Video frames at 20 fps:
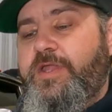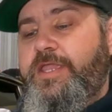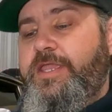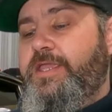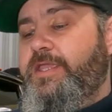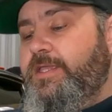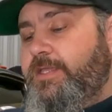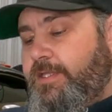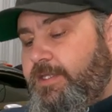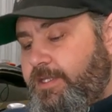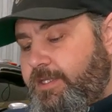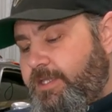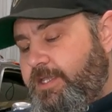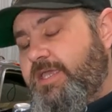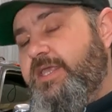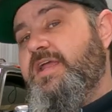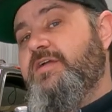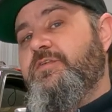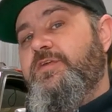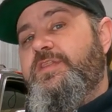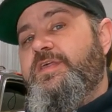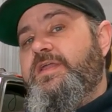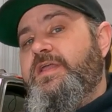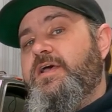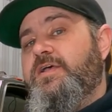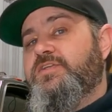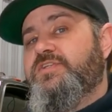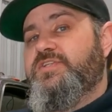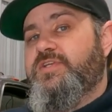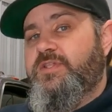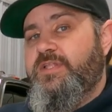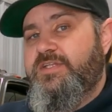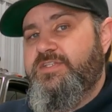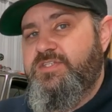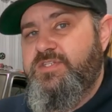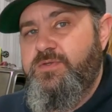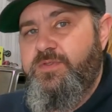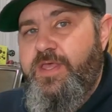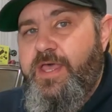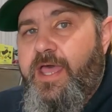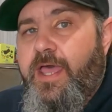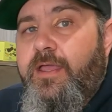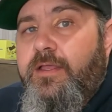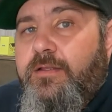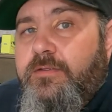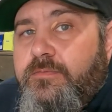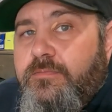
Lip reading: right and everything else. So let's do that.